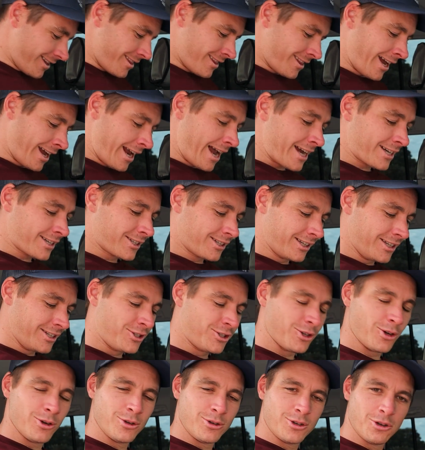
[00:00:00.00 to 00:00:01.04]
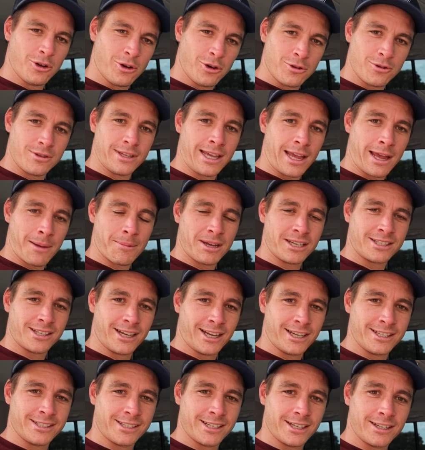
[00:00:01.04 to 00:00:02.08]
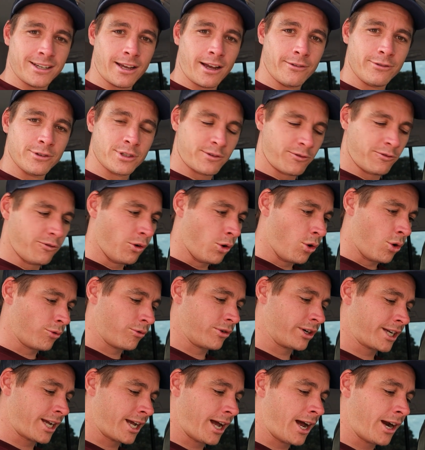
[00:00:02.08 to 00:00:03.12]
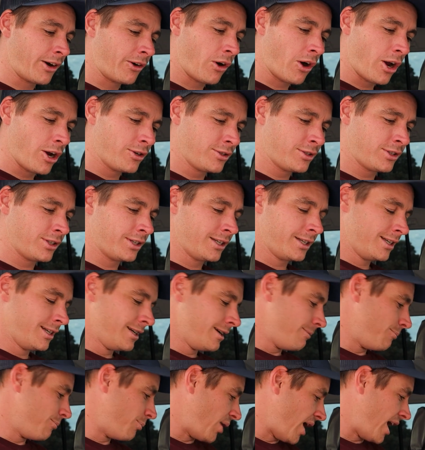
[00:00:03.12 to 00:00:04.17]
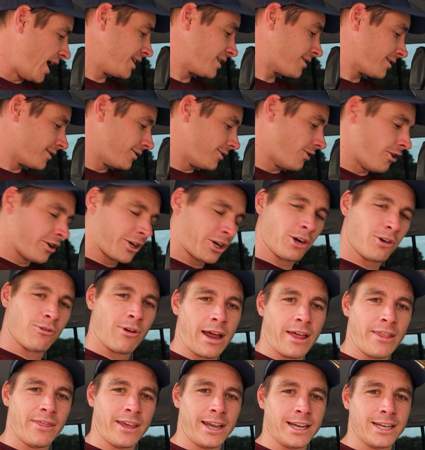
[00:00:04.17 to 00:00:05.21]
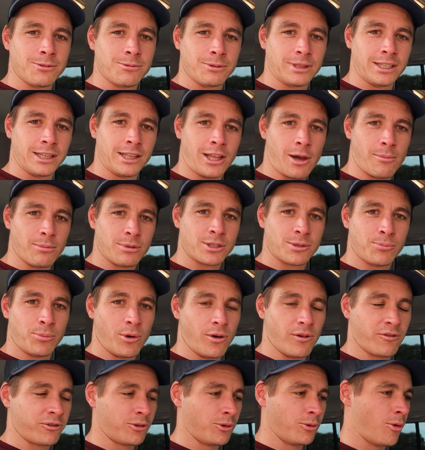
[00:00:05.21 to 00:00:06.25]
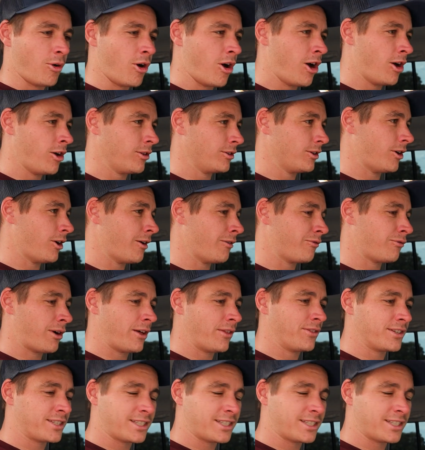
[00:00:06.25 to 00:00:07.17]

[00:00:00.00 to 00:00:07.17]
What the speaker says: they actually do the MSA seat covers for Recaros, but I'm going to run these with the lumbar support for a while. I've run the